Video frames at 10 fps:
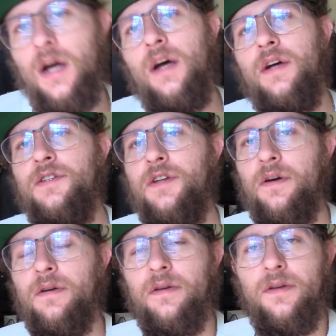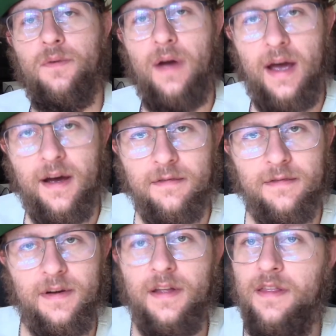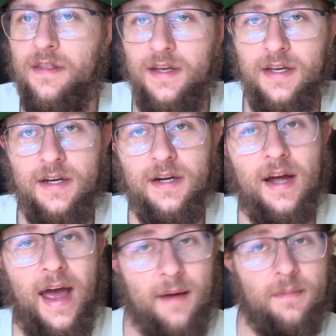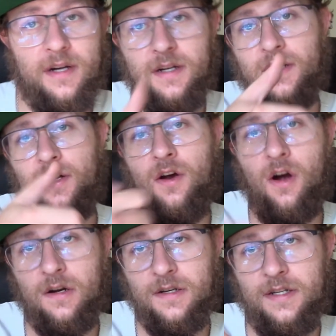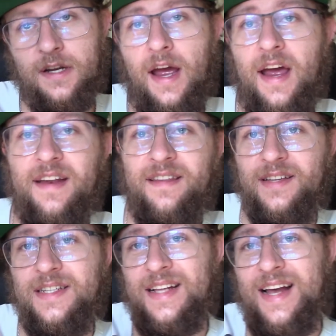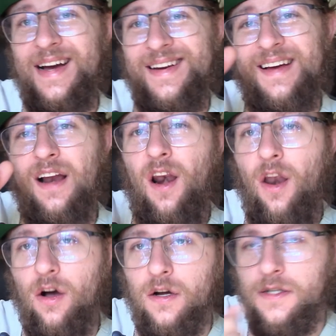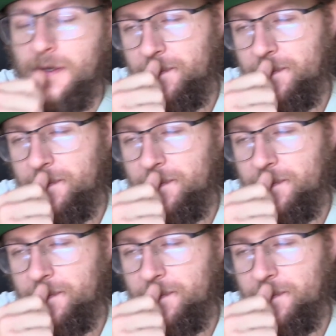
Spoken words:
So you have the hammer cocked and the slide locked.